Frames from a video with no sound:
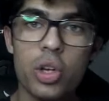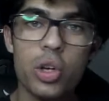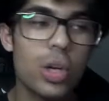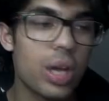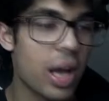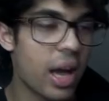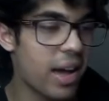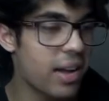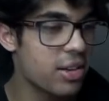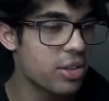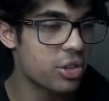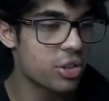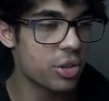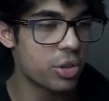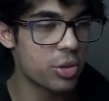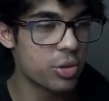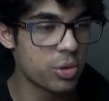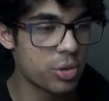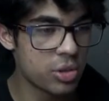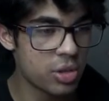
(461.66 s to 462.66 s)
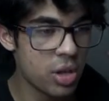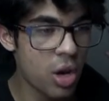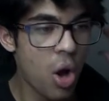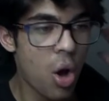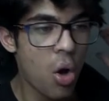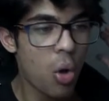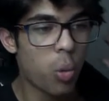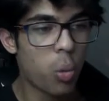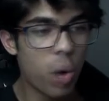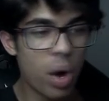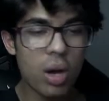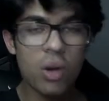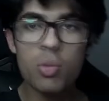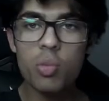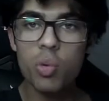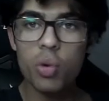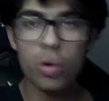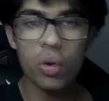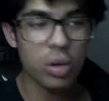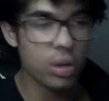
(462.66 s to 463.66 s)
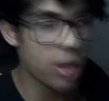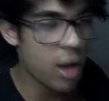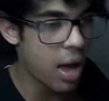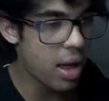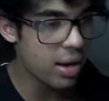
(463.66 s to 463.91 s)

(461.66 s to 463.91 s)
You can use one wall,